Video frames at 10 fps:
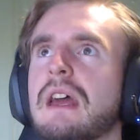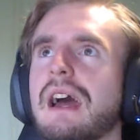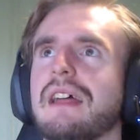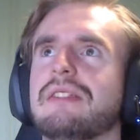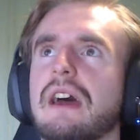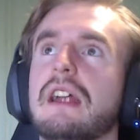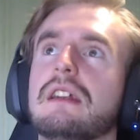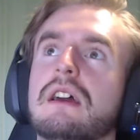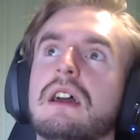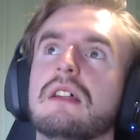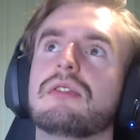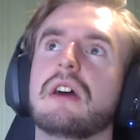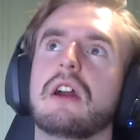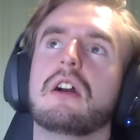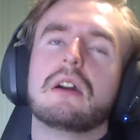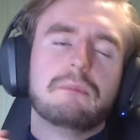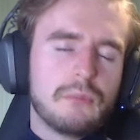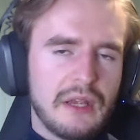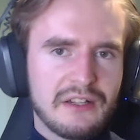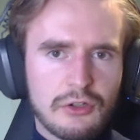And then there,
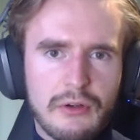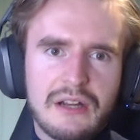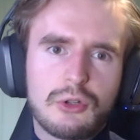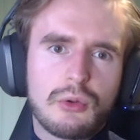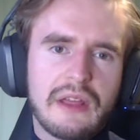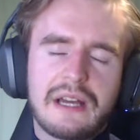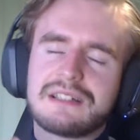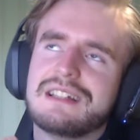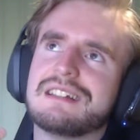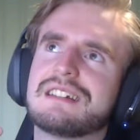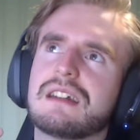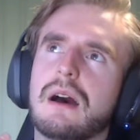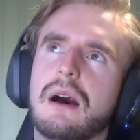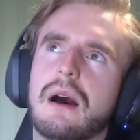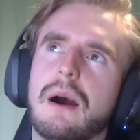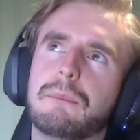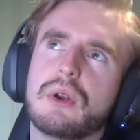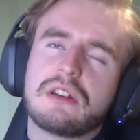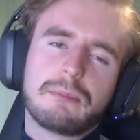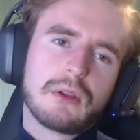integrated to that, is a
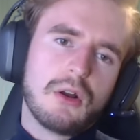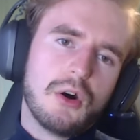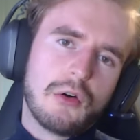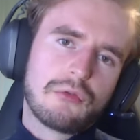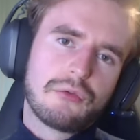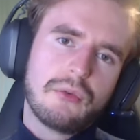principle of